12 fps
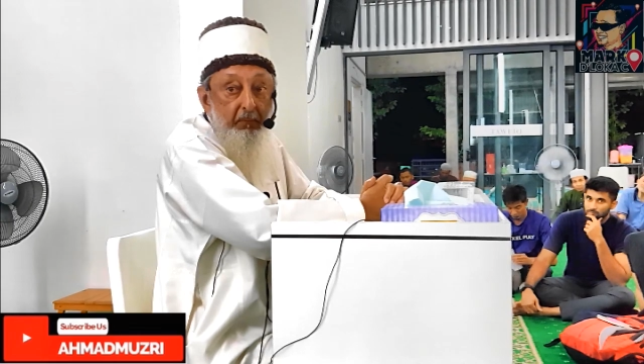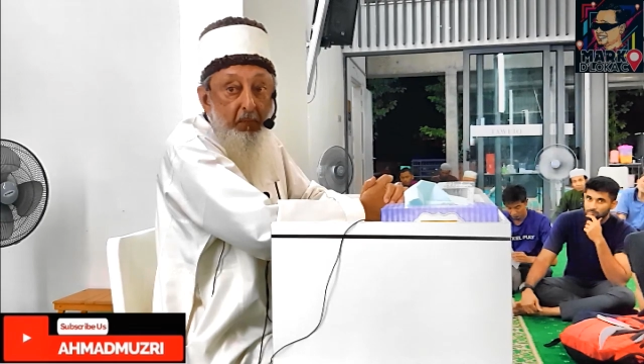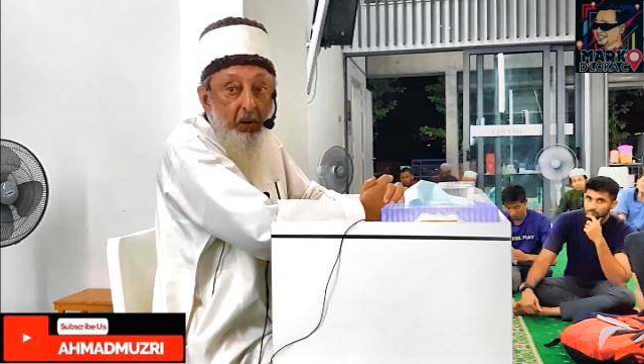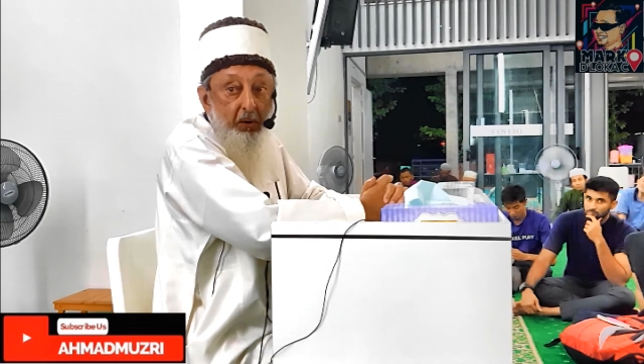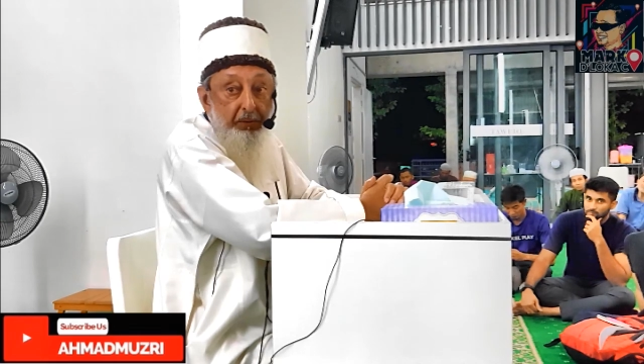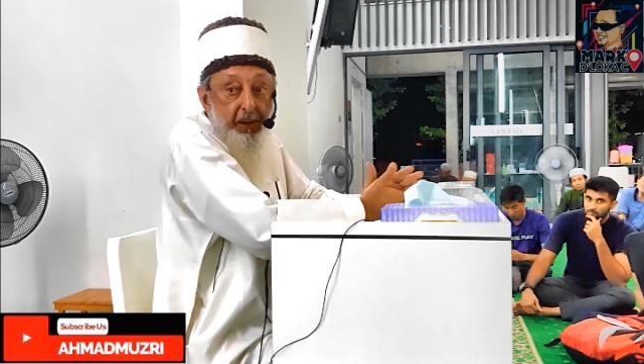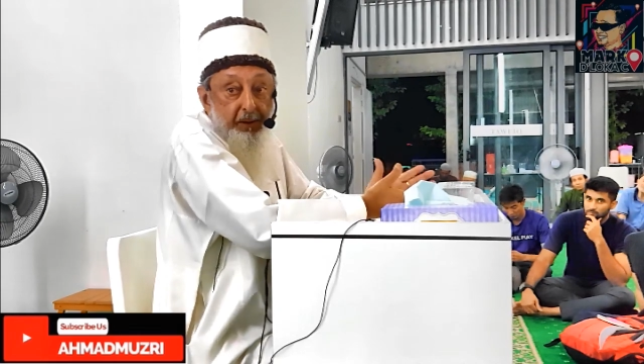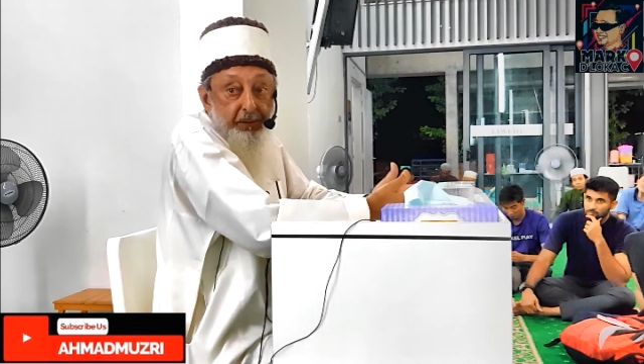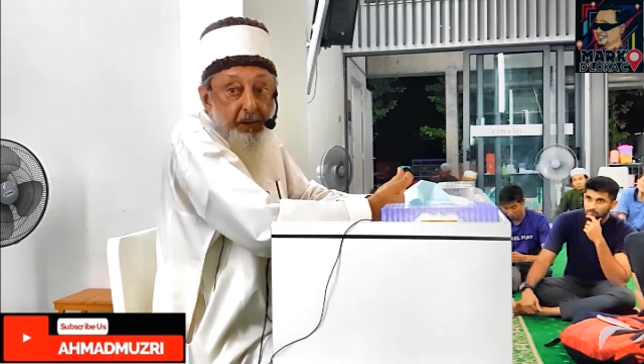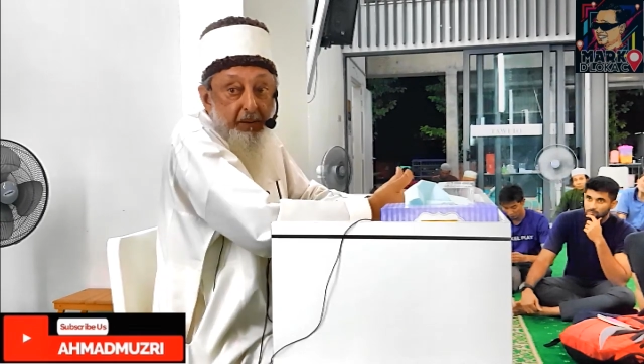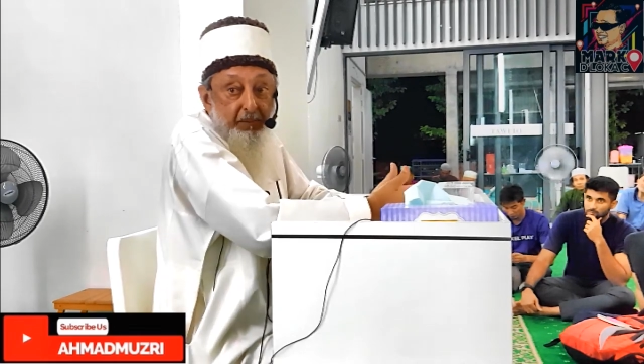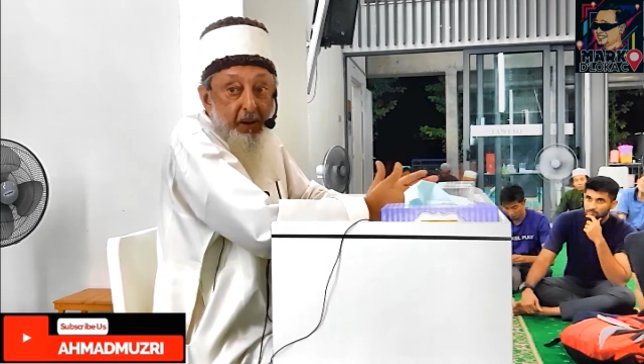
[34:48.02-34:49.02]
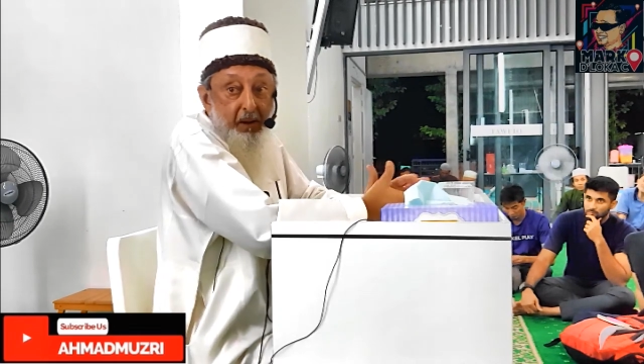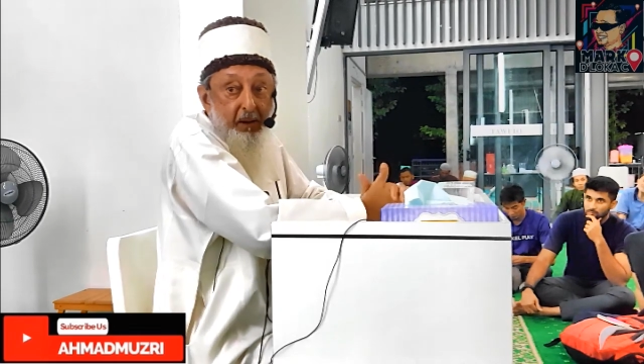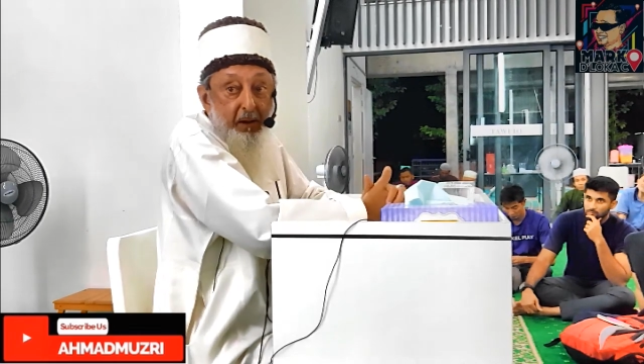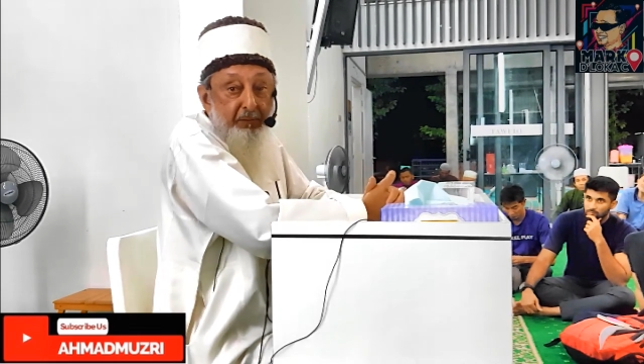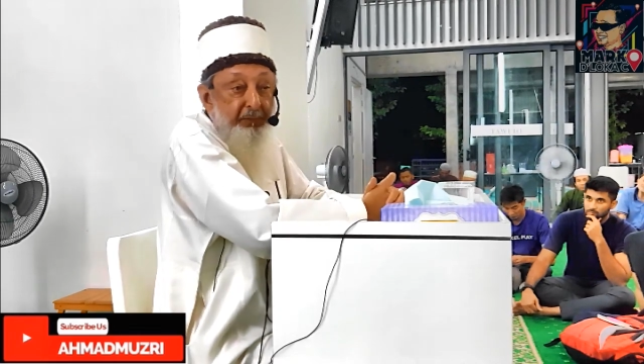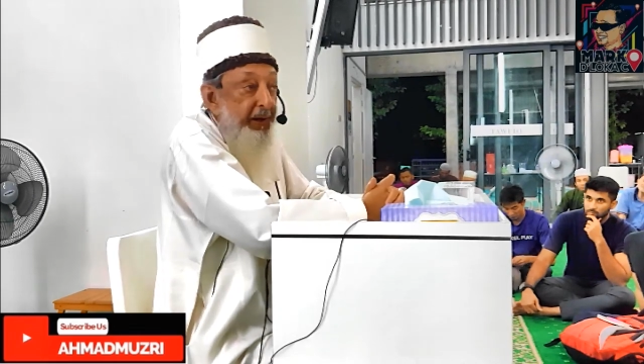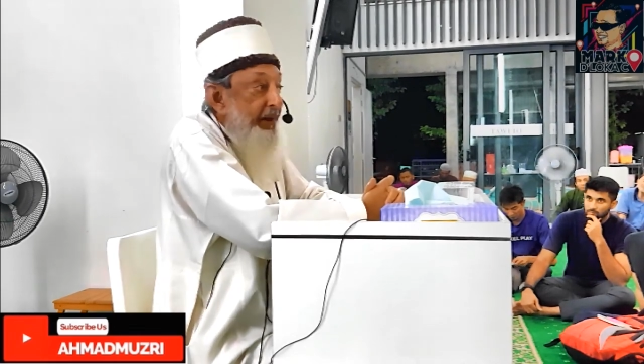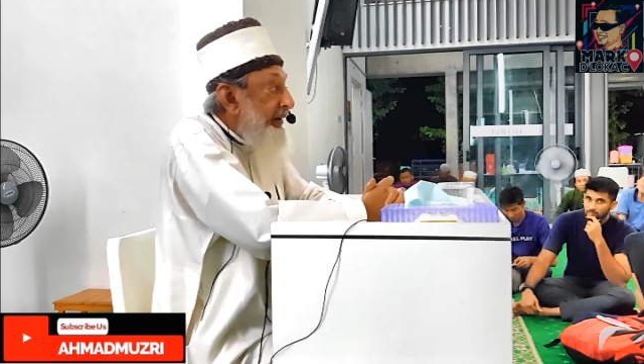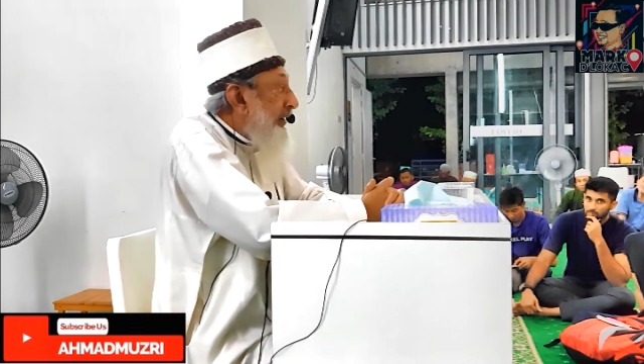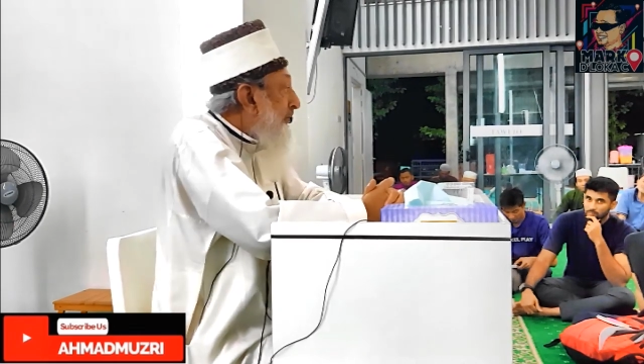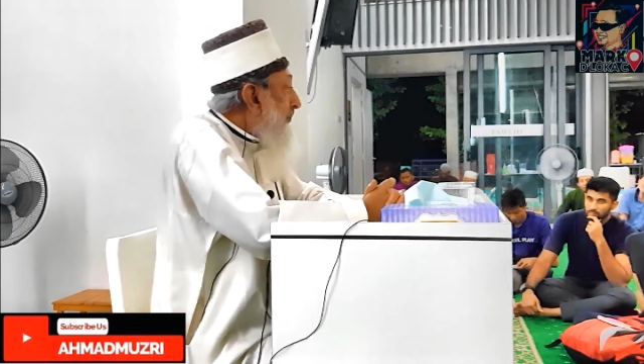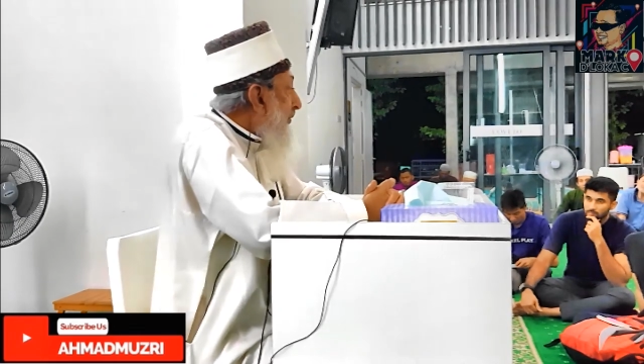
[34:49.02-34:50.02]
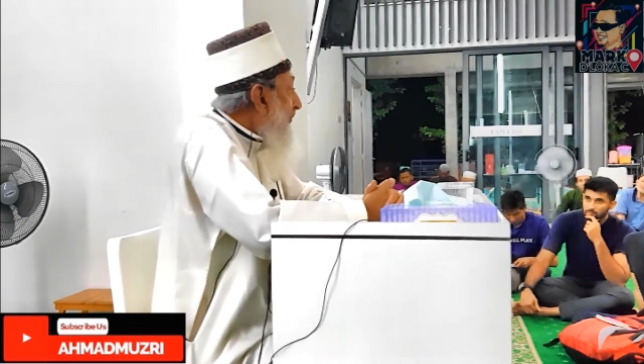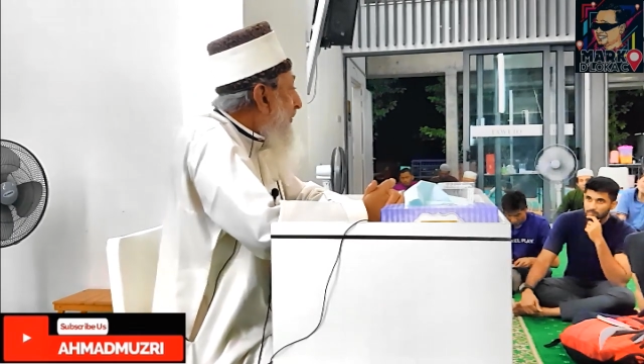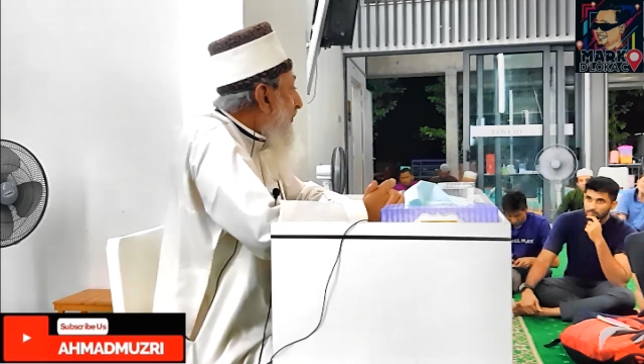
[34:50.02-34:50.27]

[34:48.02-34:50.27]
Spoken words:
On that day Mecca fell, it's just